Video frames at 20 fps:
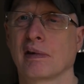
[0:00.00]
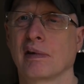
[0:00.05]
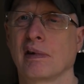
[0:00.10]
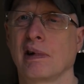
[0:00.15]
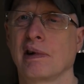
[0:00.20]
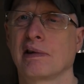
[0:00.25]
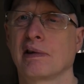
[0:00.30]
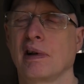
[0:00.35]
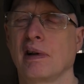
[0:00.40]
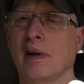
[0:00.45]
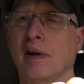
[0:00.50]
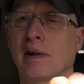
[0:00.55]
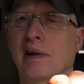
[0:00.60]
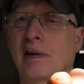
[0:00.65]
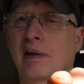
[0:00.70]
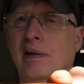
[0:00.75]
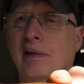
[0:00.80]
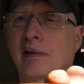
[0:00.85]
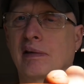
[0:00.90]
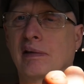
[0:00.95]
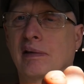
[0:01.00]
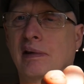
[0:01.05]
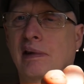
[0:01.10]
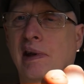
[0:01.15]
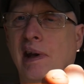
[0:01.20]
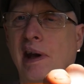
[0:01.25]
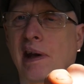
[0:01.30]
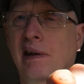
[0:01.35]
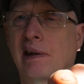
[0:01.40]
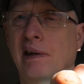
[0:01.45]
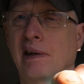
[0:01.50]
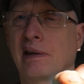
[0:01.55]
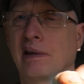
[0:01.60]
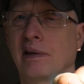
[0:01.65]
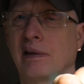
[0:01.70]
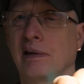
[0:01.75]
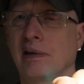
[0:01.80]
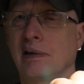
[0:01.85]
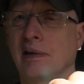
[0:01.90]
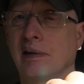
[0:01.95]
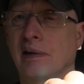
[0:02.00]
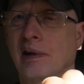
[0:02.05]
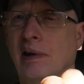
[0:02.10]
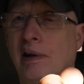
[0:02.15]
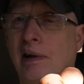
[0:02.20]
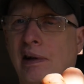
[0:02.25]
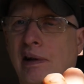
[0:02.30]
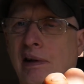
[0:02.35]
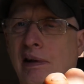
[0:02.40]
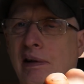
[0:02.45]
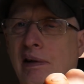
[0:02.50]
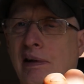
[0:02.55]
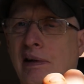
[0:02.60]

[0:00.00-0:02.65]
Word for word: is the light getting it uh,